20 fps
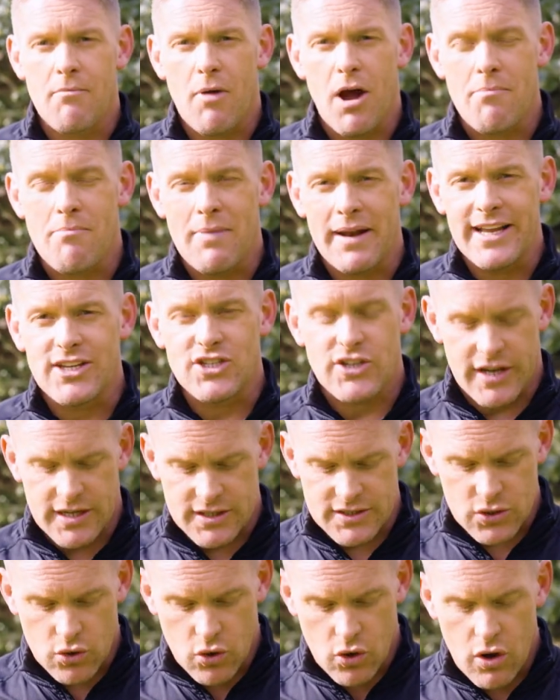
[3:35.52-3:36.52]
my mini
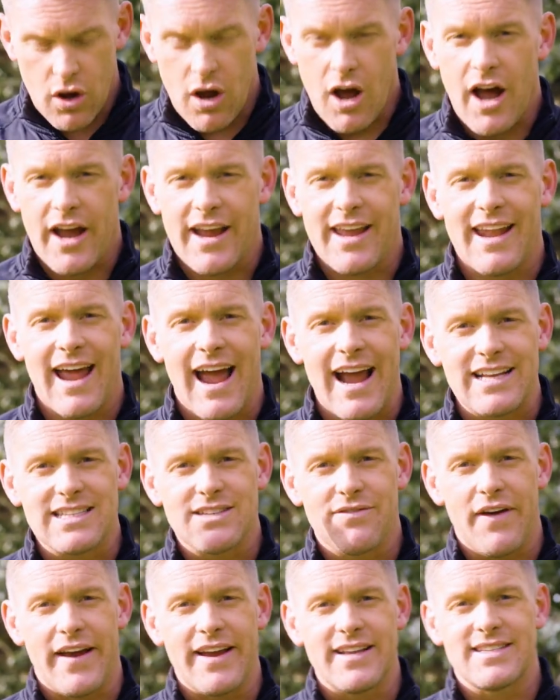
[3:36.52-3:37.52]
chainsaw, I can
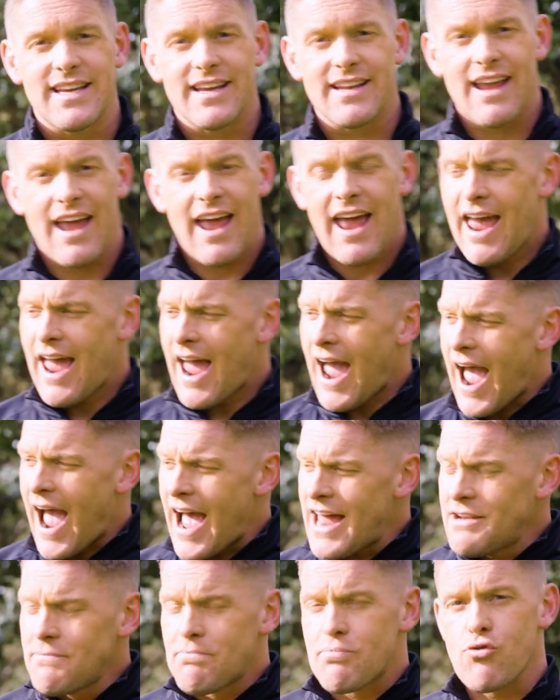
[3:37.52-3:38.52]
activate it
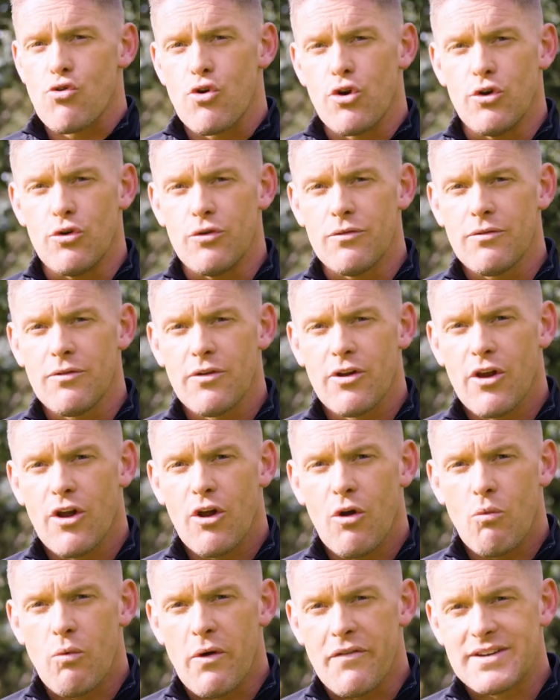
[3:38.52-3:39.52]
and prune
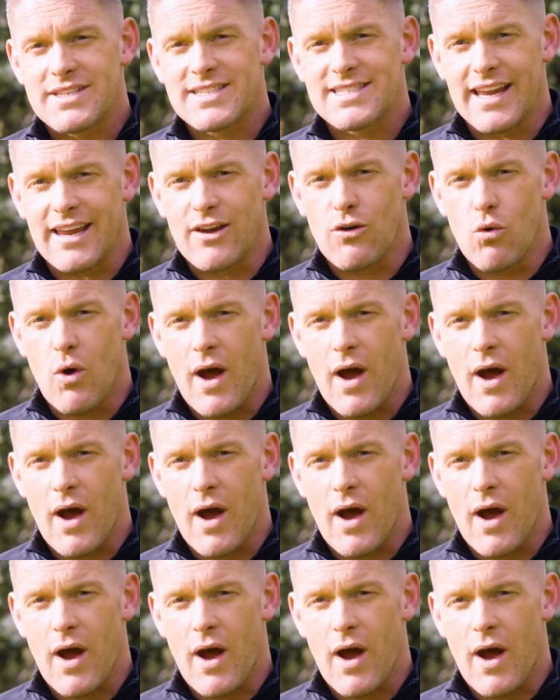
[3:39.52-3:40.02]
with a single